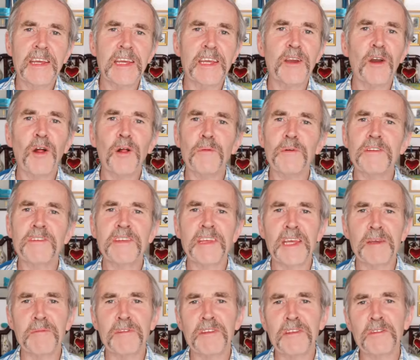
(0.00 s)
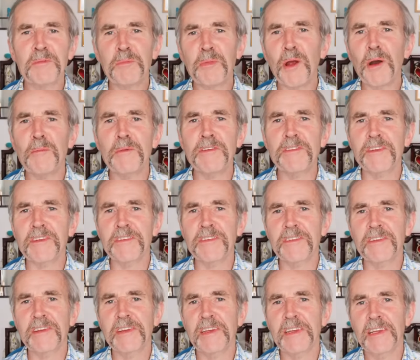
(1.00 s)
He always keeps his
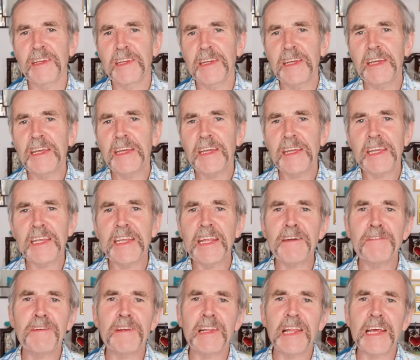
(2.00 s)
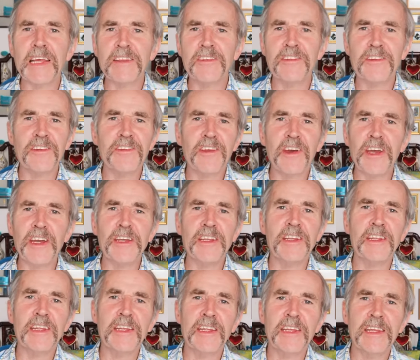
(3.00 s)
promises. He never lets you
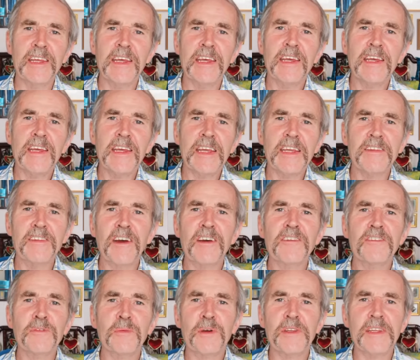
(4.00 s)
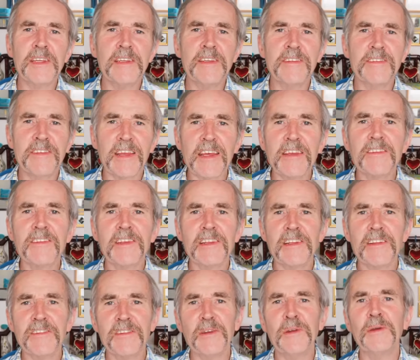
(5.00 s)
down. He does what he says
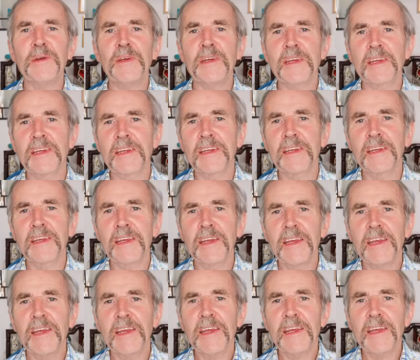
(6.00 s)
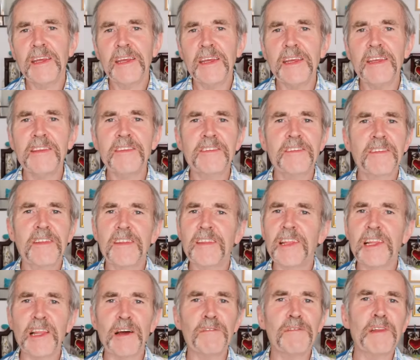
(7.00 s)
he'll do. He's
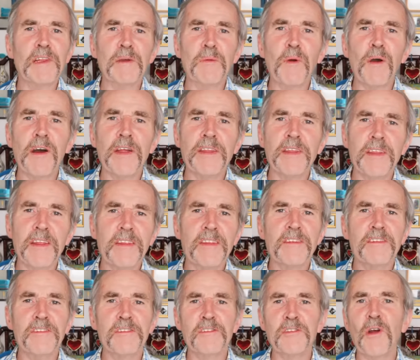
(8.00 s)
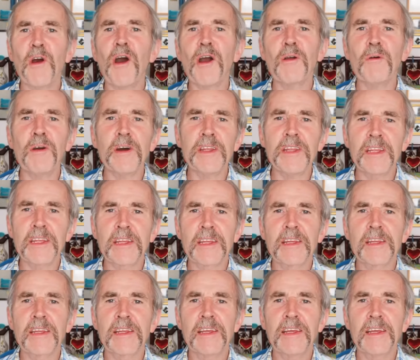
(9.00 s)
the lovely one, the strong one.